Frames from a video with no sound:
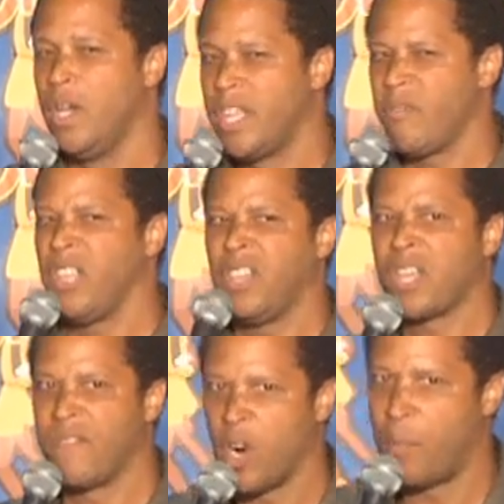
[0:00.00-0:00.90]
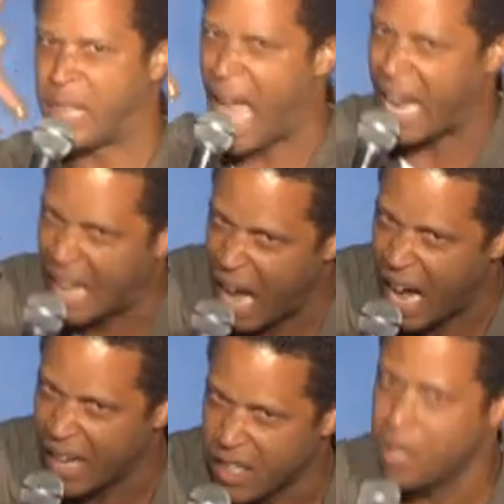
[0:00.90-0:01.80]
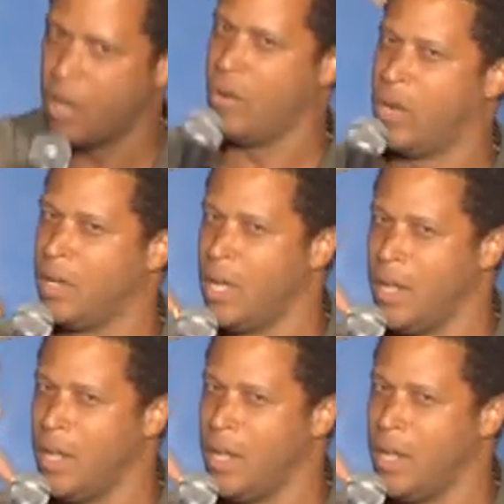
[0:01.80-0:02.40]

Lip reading: they're really looking for a black guy, you know?